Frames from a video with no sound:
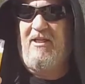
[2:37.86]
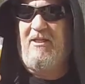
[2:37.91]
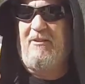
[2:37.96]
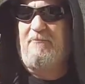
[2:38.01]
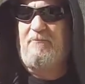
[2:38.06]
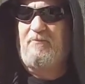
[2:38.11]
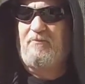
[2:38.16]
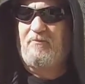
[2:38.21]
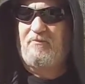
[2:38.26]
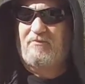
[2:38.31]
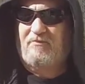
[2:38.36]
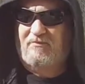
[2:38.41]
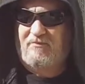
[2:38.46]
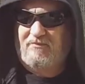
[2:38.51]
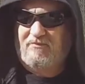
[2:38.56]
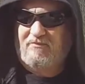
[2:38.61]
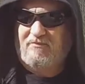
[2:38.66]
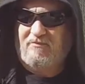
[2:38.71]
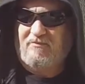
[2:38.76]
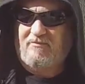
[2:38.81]
um,
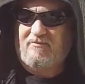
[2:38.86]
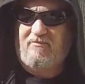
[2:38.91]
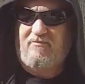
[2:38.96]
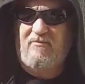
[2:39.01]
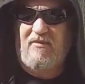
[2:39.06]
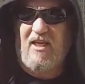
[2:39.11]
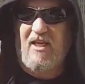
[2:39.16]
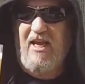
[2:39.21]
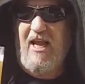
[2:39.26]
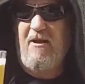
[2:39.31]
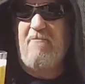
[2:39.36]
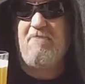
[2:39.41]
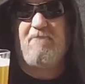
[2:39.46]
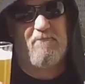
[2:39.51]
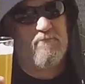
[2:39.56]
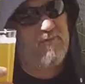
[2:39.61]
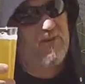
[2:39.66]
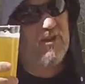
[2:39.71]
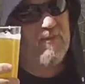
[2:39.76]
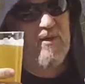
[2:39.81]
yeah,
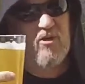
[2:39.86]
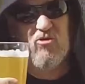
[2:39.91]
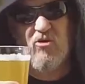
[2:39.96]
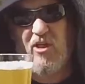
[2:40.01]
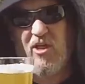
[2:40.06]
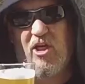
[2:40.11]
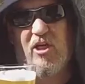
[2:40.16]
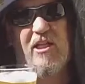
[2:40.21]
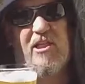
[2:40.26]
smells really good.